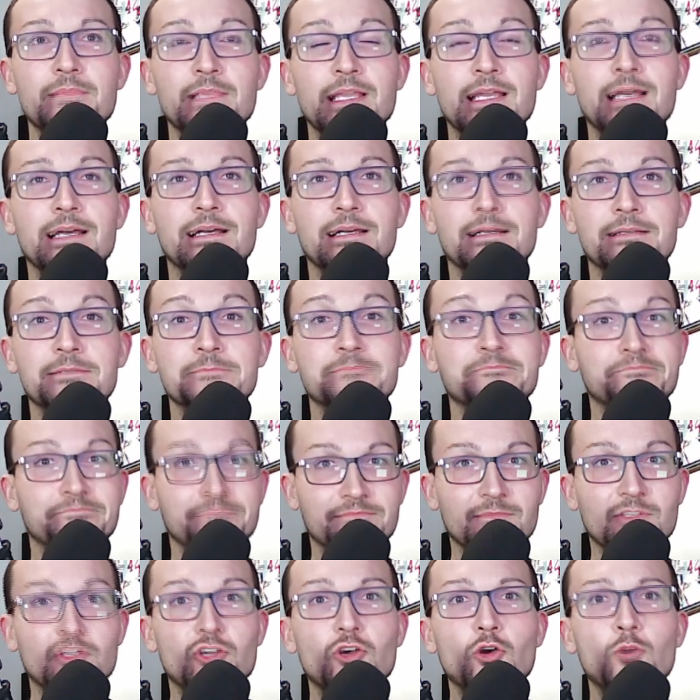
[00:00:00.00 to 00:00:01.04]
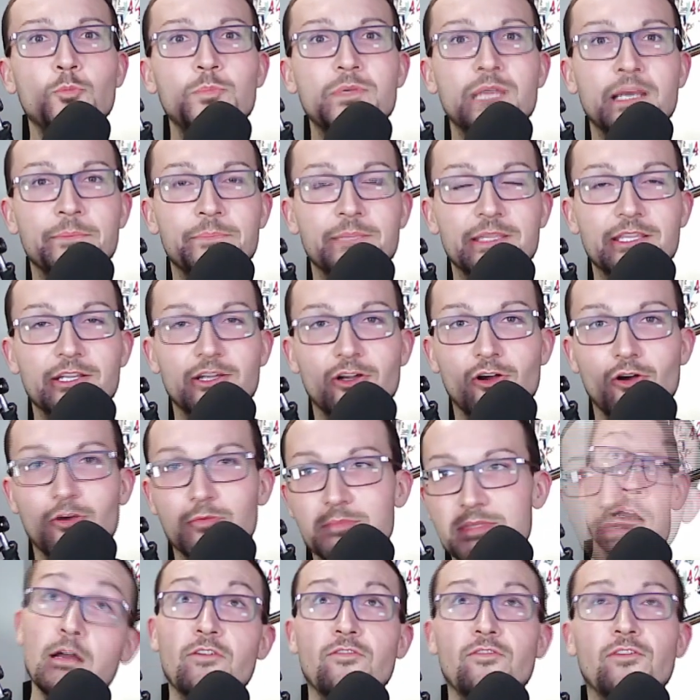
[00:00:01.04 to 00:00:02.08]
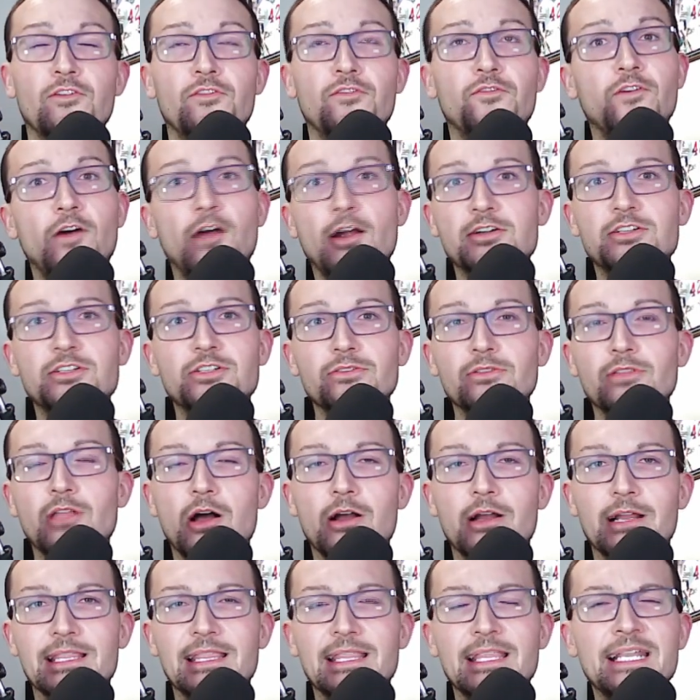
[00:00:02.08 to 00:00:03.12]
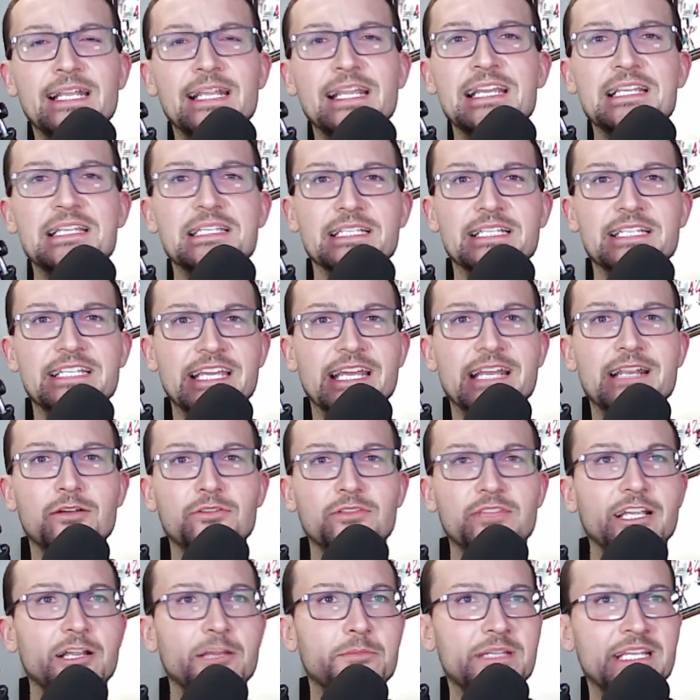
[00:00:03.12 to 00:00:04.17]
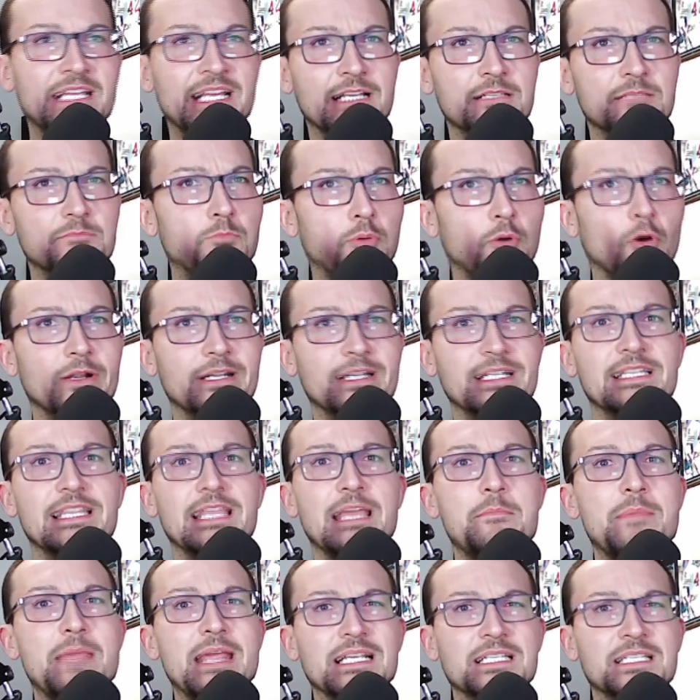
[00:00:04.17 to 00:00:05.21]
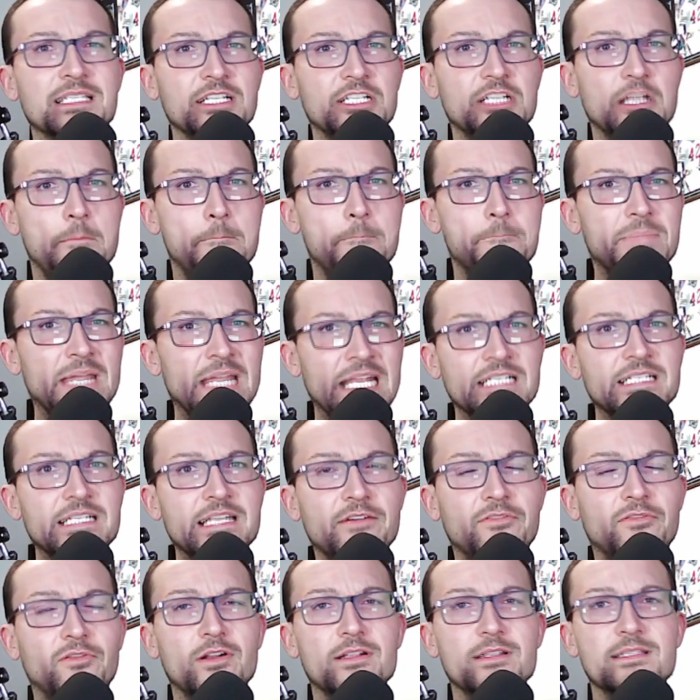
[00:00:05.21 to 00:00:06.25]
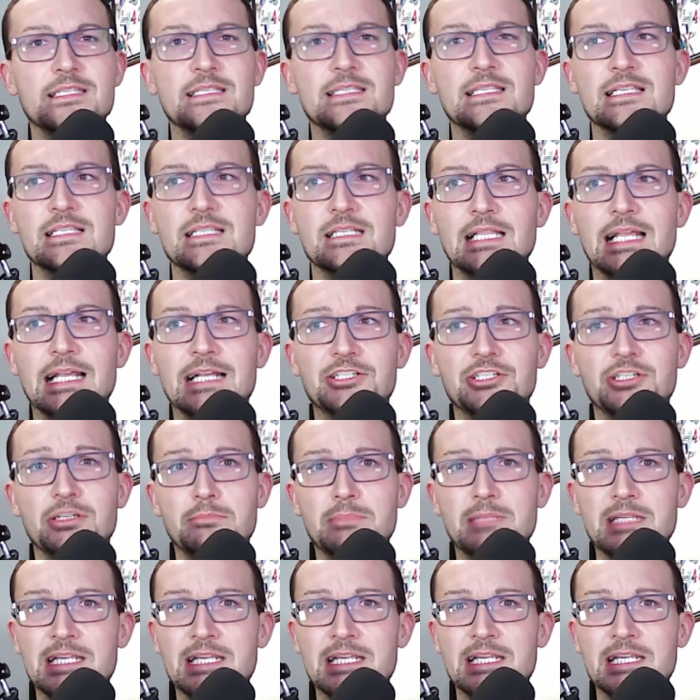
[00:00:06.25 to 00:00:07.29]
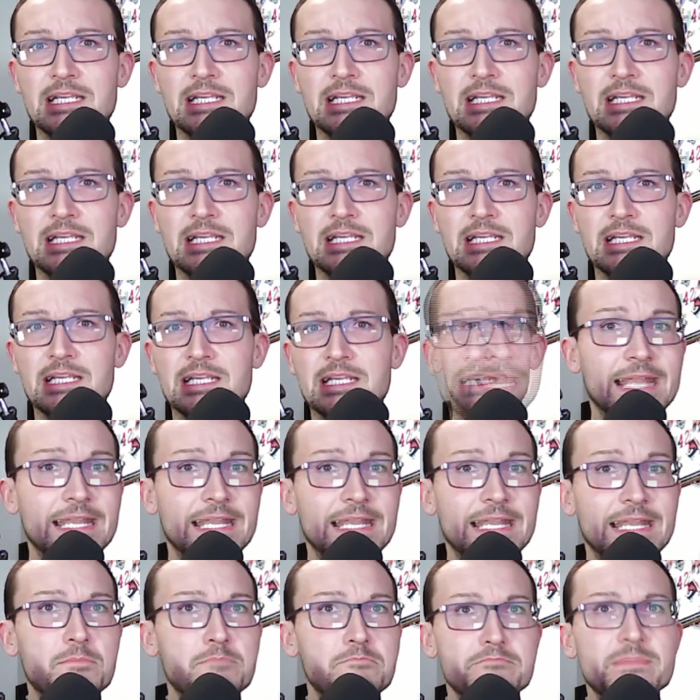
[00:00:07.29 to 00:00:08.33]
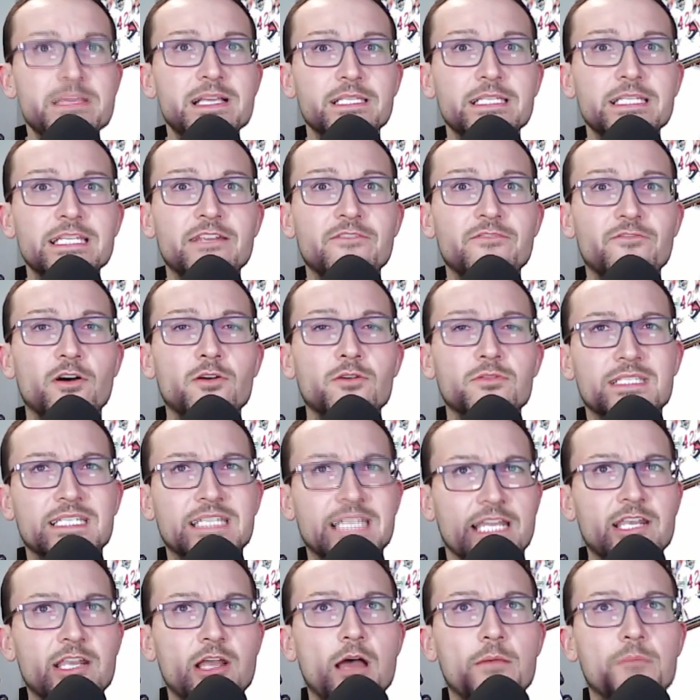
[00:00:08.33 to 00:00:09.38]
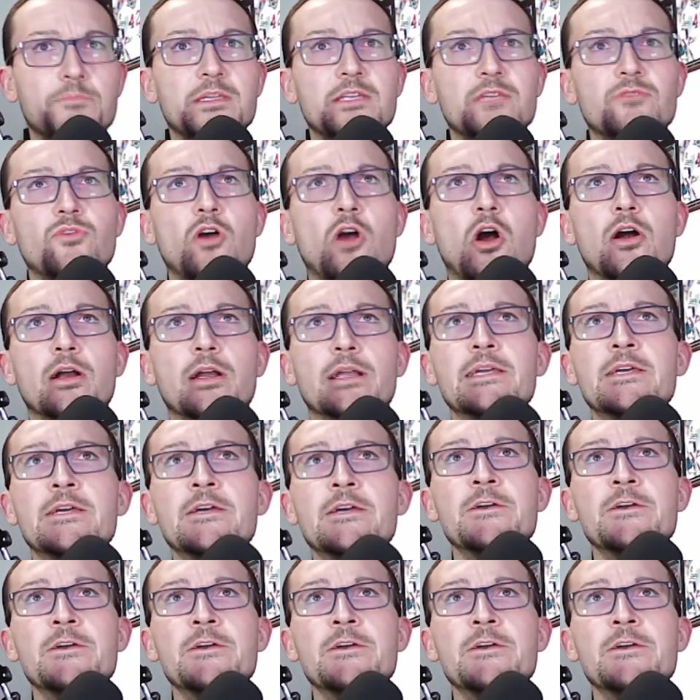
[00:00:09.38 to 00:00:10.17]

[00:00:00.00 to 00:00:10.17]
in their homes for far too long, and they need to get out there, because boy, did they make such a big difference in this election. Because remember, 81 million votes cannot be wrong.